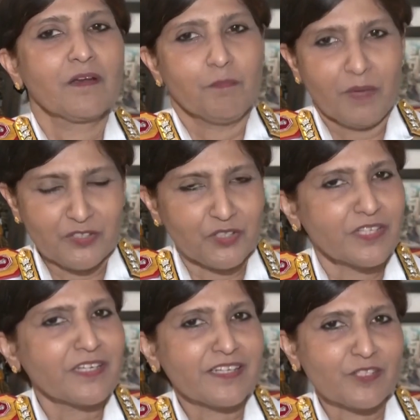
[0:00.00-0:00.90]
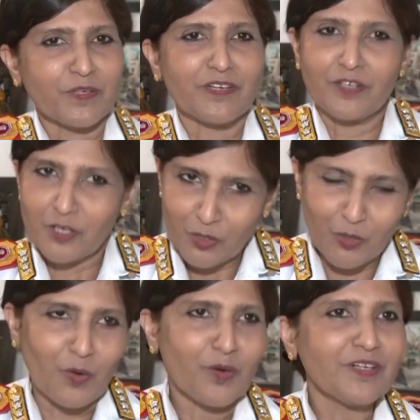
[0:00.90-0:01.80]
My journey has been
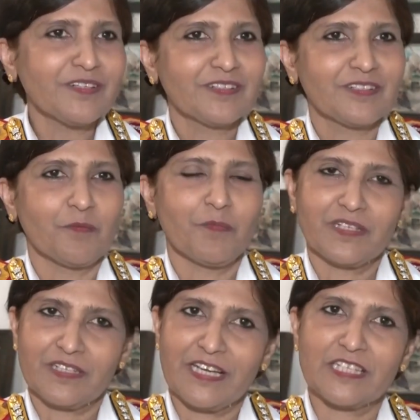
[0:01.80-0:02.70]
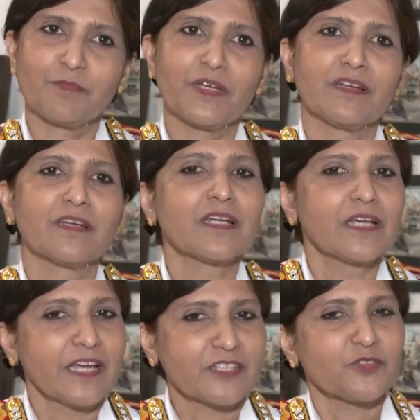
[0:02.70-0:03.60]
long, but it has been
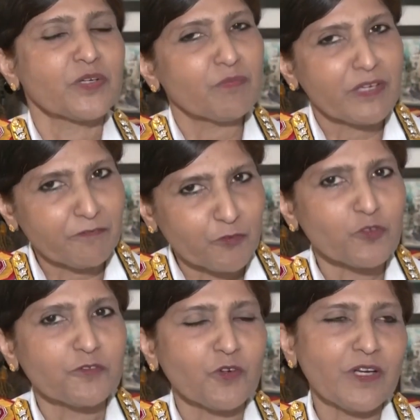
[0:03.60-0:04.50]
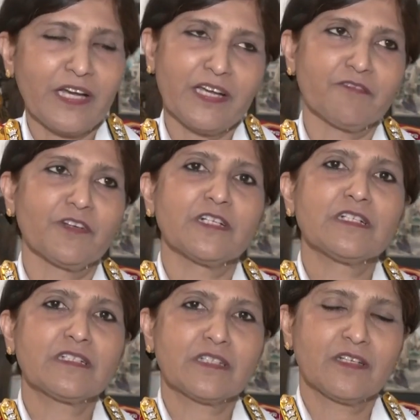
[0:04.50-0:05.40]
extremely fruitful. I have
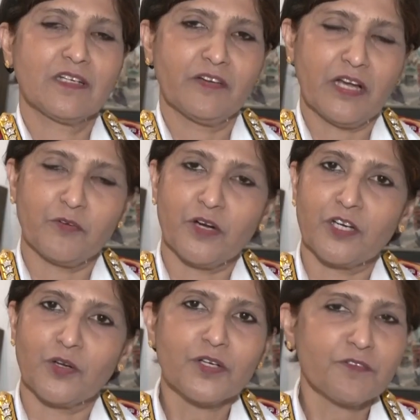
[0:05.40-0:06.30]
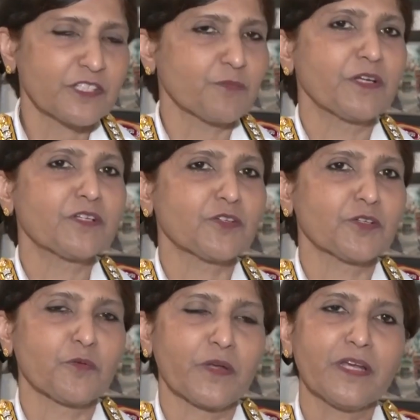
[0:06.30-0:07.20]
learnt a lot of experience on
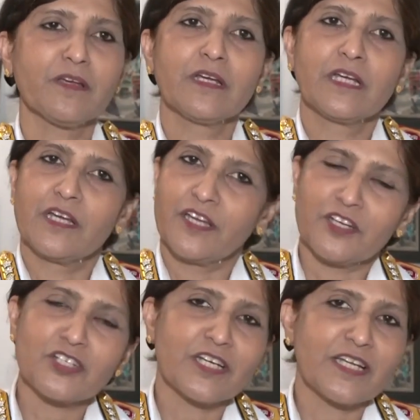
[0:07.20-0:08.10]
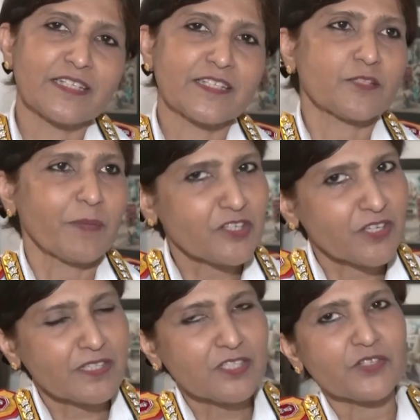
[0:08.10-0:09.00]
the way, initially as a
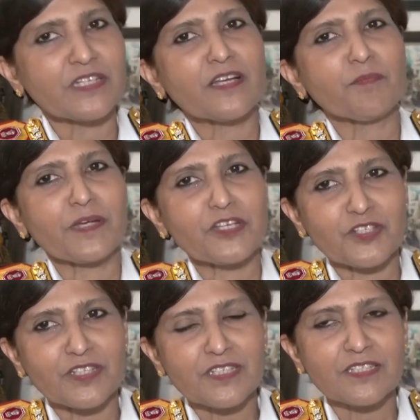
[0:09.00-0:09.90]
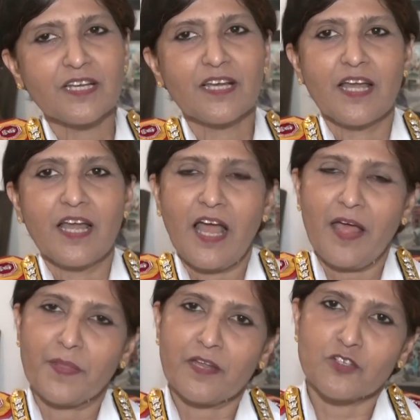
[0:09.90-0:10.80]
specialist treating patients,
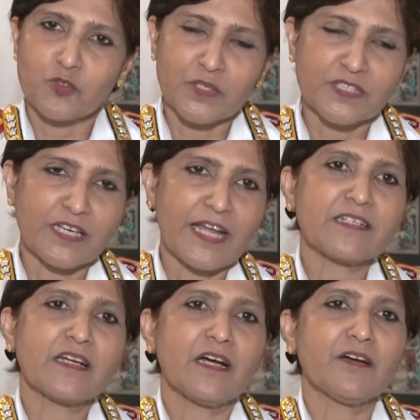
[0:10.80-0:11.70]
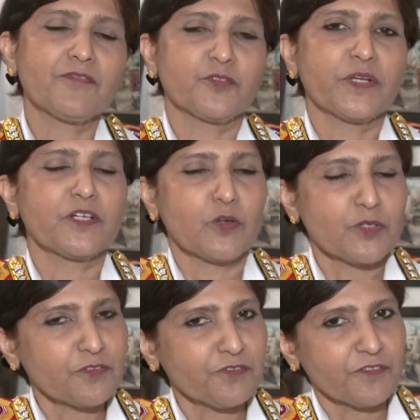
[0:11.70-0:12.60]
and then towards the latter half doing a
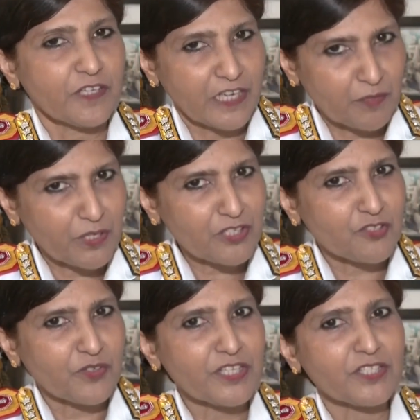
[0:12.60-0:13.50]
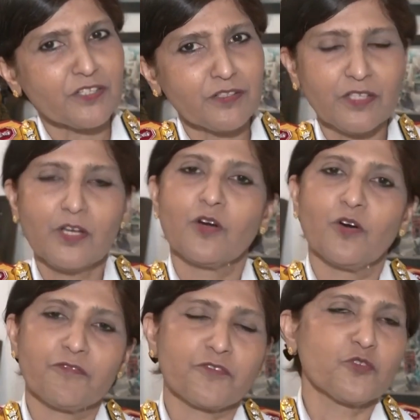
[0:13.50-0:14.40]
lot of administration
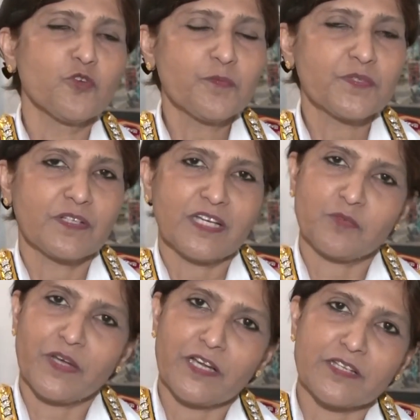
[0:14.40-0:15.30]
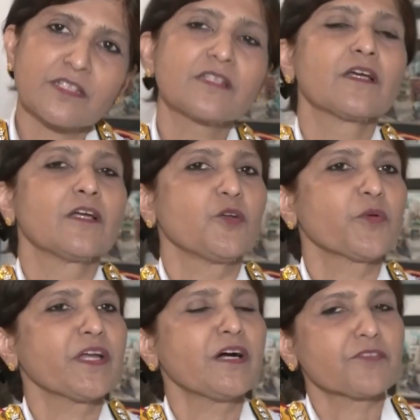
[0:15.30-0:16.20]
of troops as well as
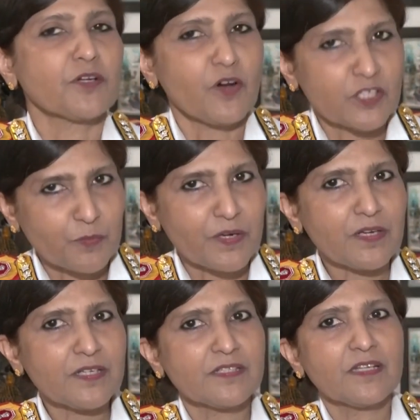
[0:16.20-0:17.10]
looking after hospitals